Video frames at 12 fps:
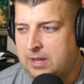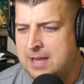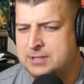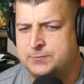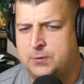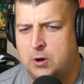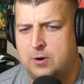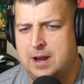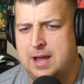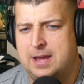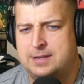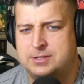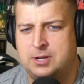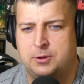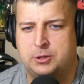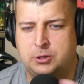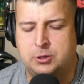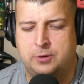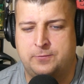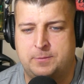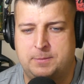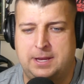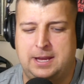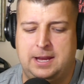as far as you know, the good
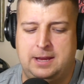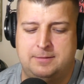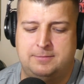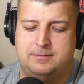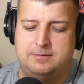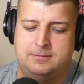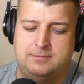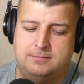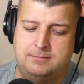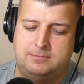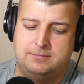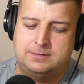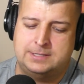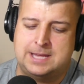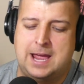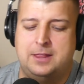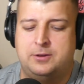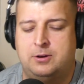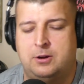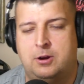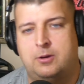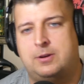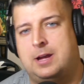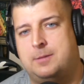from the Heat, Tyler
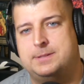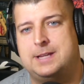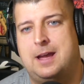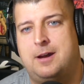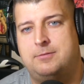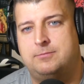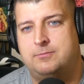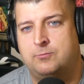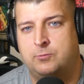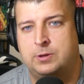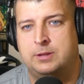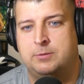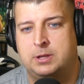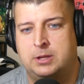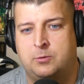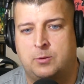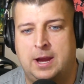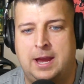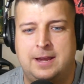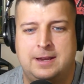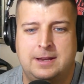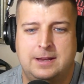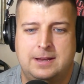Herro comes out really, really great.